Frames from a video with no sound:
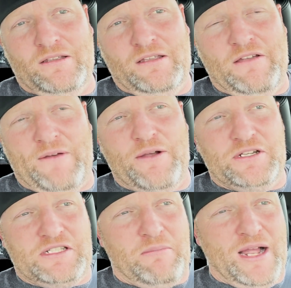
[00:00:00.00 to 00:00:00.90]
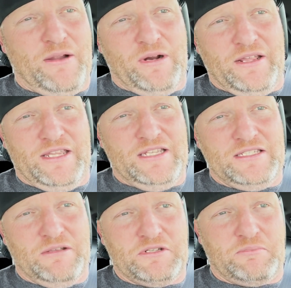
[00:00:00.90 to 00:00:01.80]
If I was to buy one of these
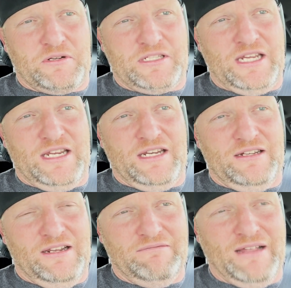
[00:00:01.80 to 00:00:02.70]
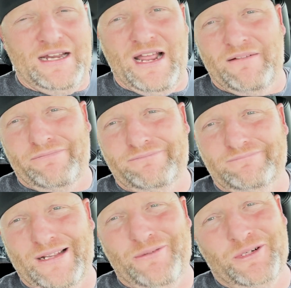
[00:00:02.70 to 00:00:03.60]
that was pristine, I
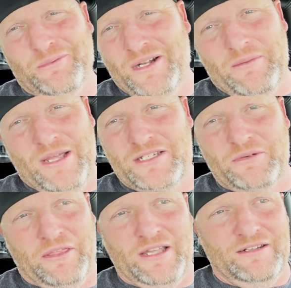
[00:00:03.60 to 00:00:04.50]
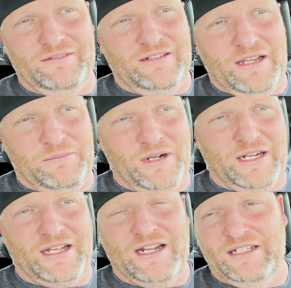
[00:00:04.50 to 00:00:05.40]
wouldn't want to mess with it. I'd want to
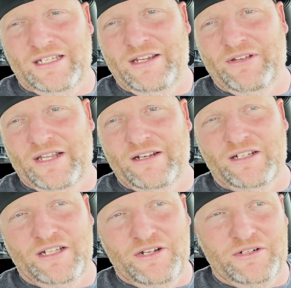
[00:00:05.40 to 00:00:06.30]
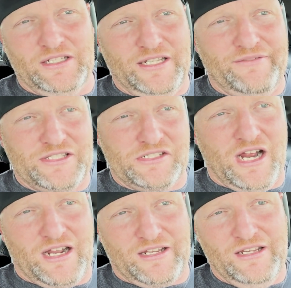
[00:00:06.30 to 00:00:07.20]
kind of leave it alone and leave it
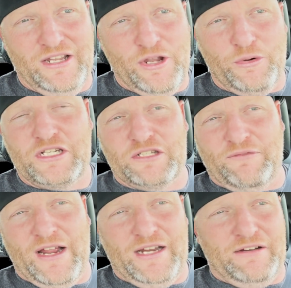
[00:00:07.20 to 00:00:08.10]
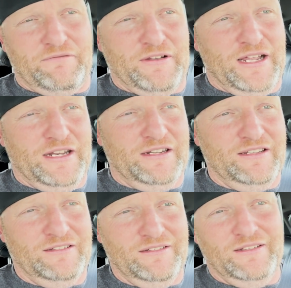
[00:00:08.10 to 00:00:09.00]
stock, which is fine and fun,
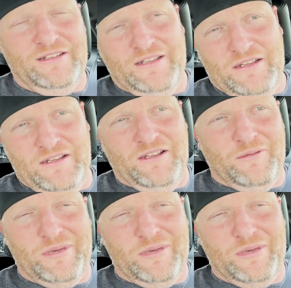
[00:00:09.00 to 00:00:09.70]
but